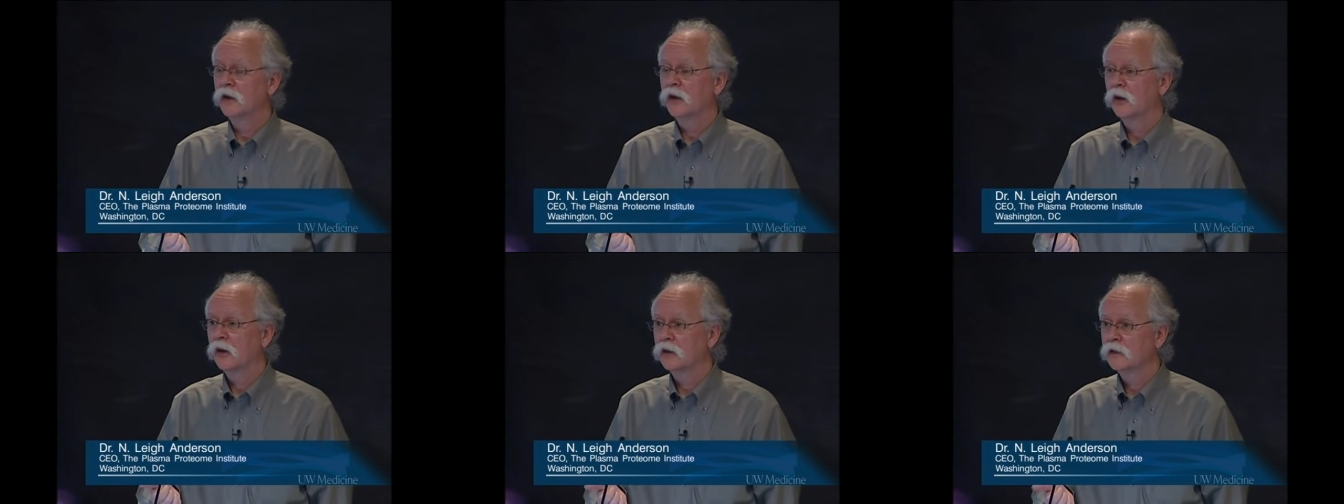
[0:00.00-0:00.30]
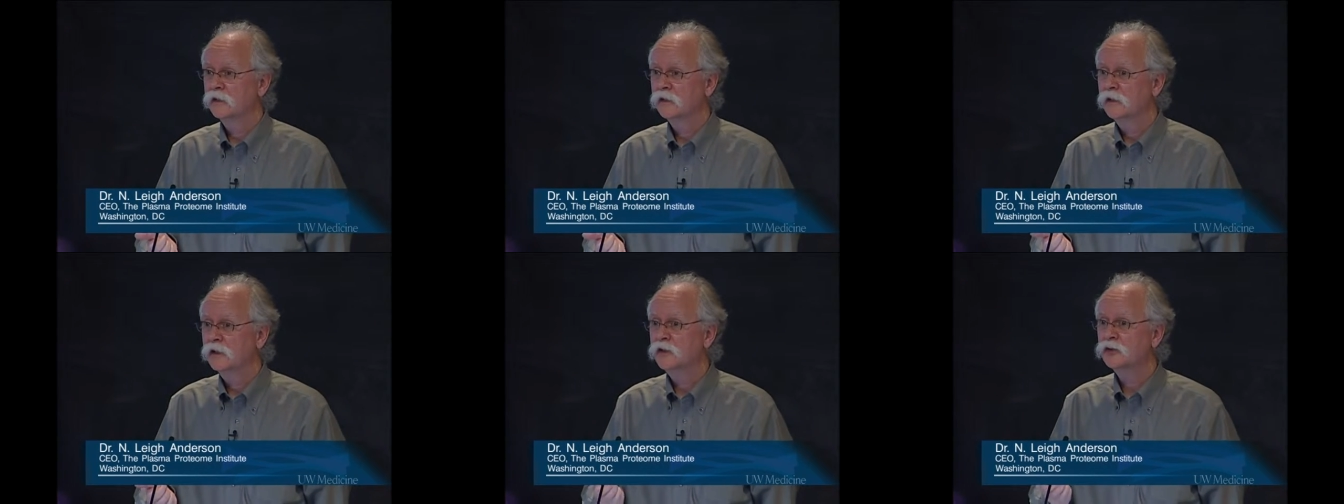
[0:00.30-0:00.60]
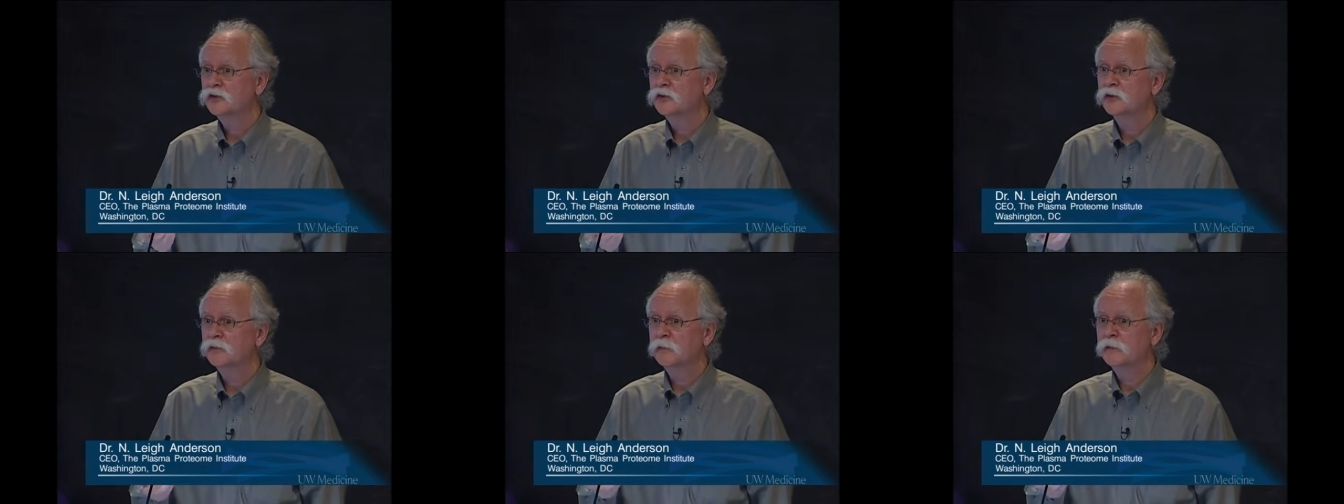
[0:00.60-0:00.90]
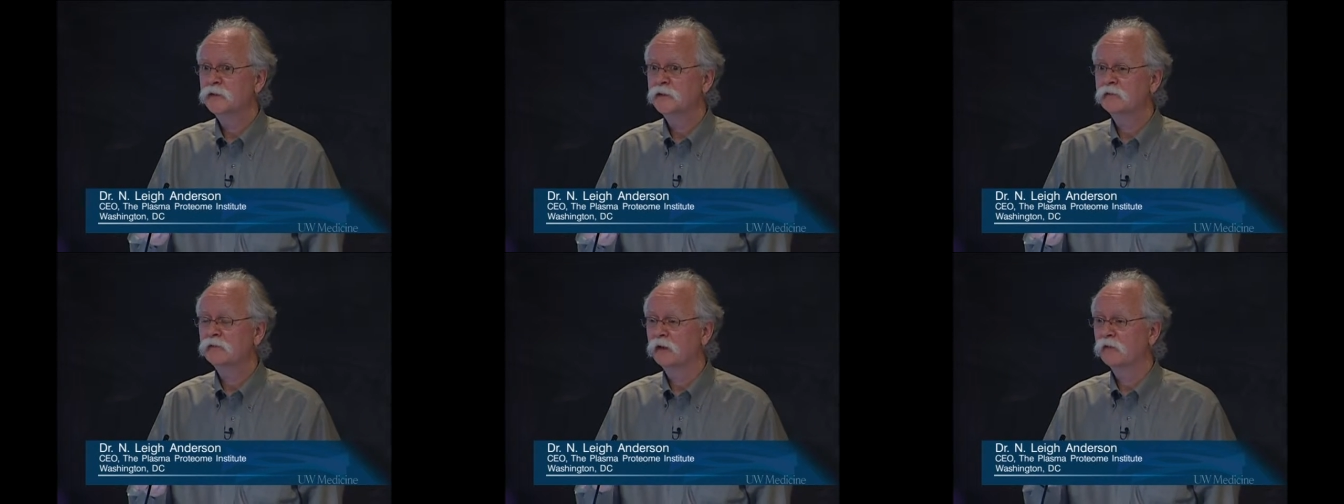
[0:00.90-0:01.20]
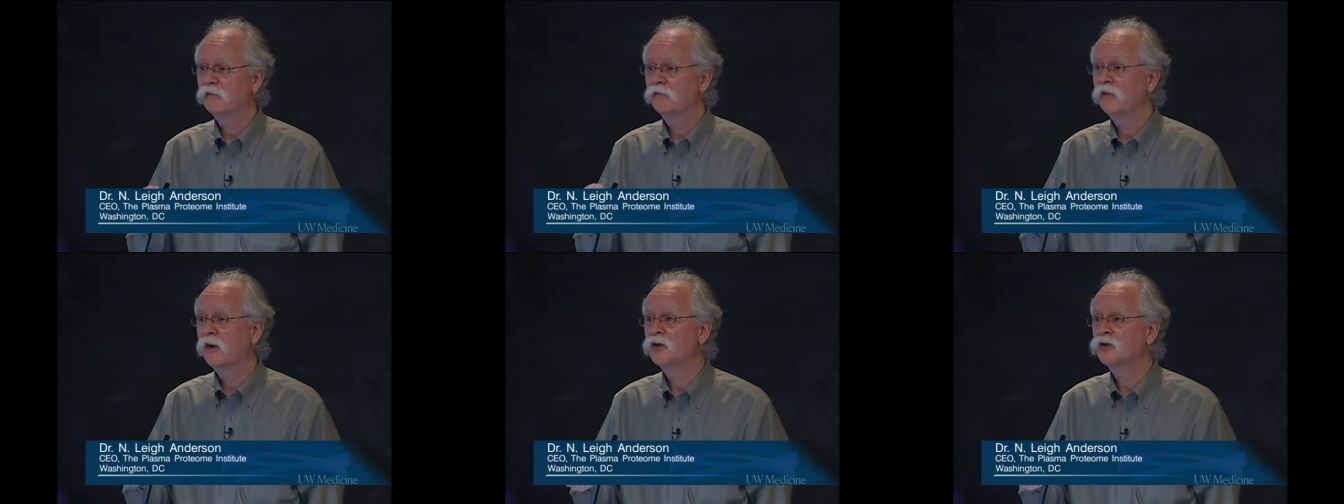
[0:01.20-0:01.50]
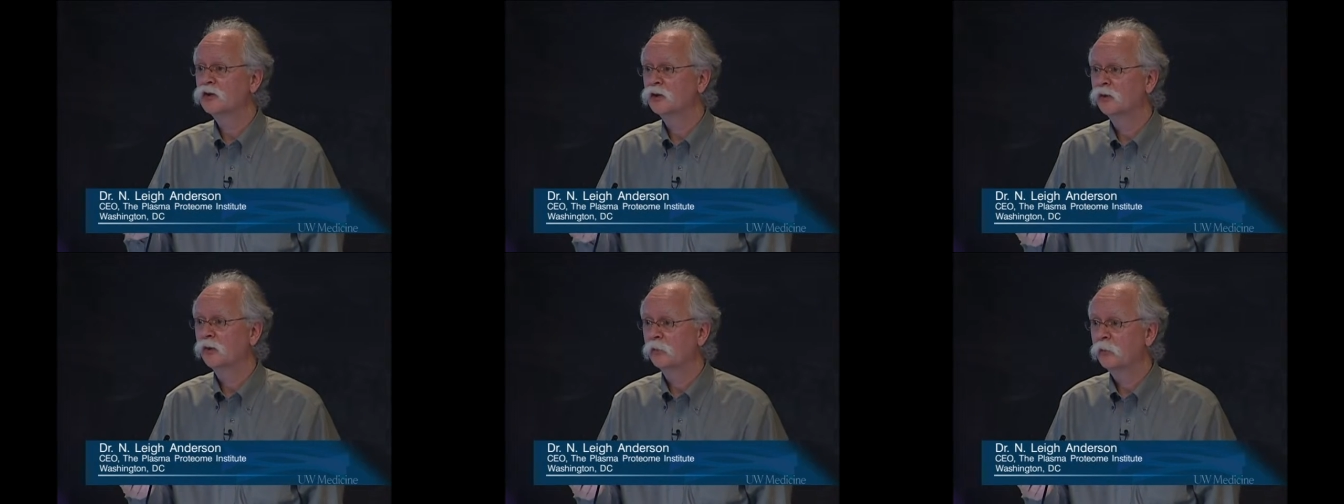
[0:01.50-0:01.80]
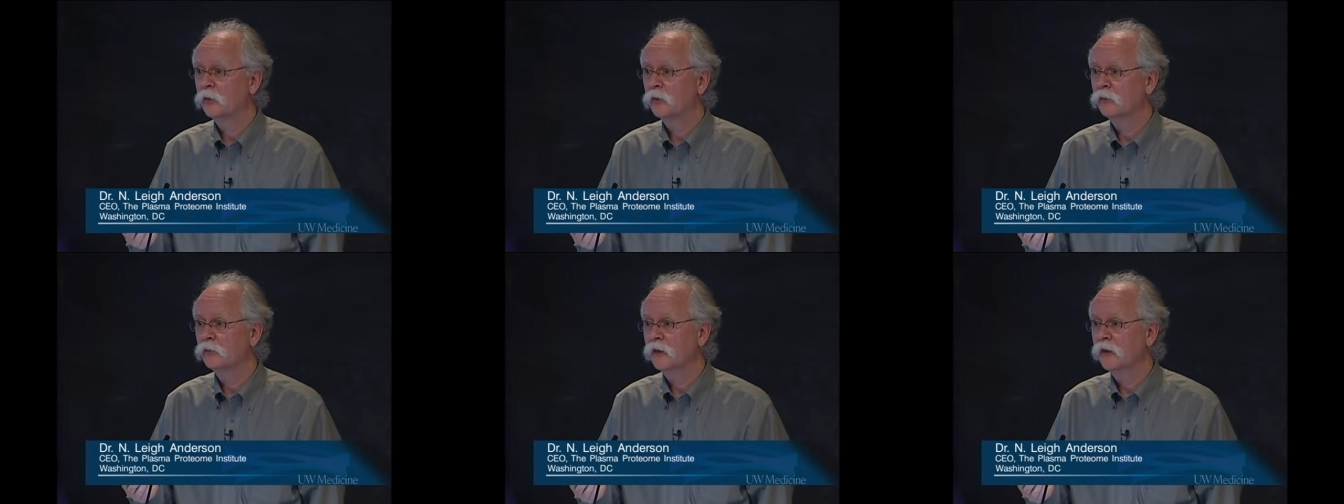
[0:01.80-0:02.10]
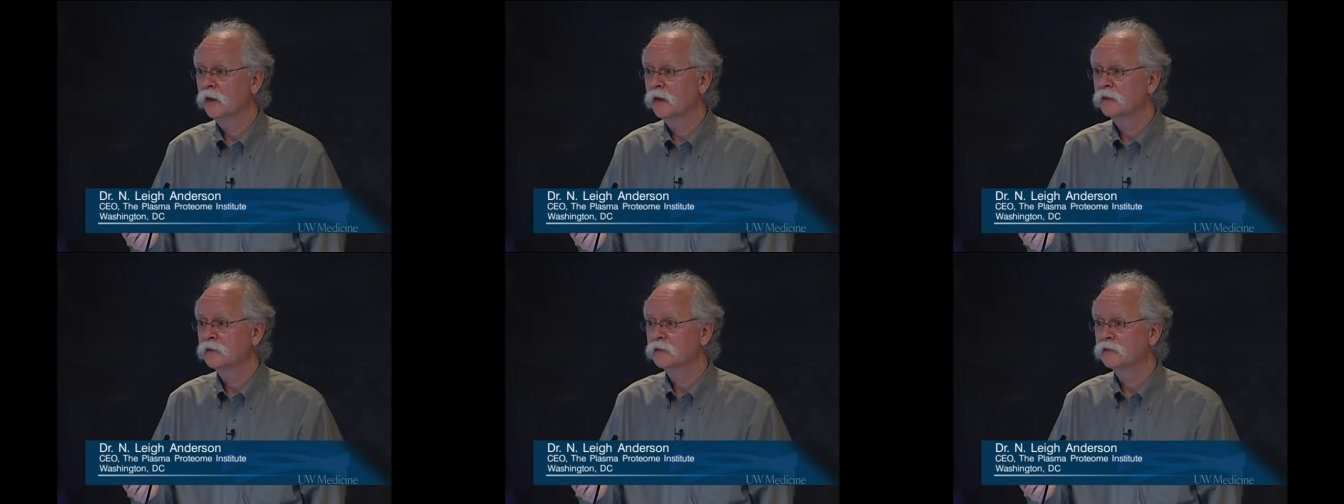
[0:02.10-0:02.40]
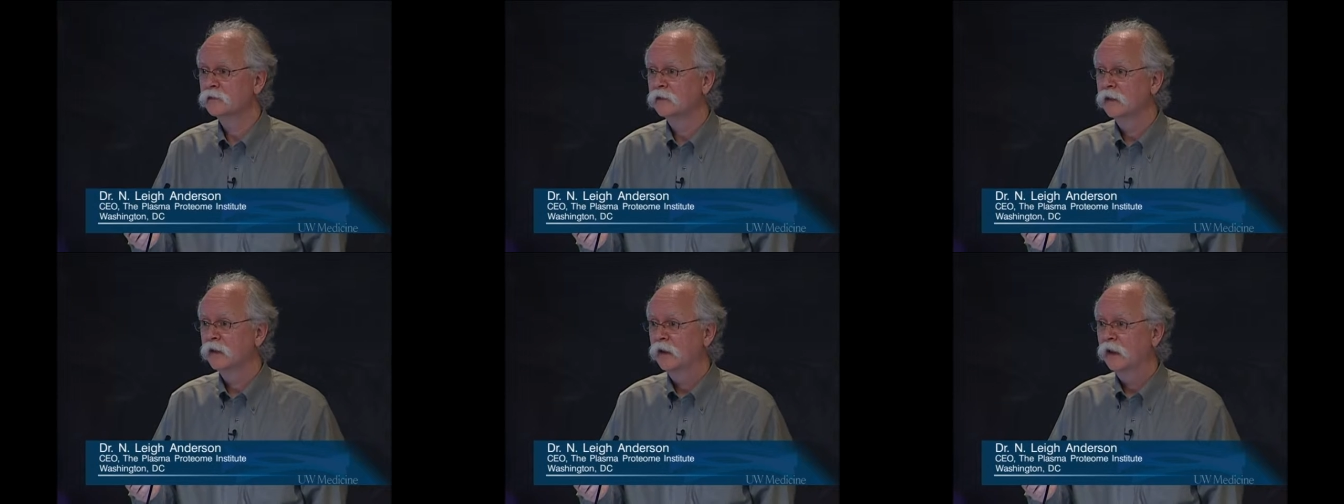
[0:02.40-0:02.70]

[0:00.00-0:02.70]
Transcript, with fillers: are tissue-specific functional proteins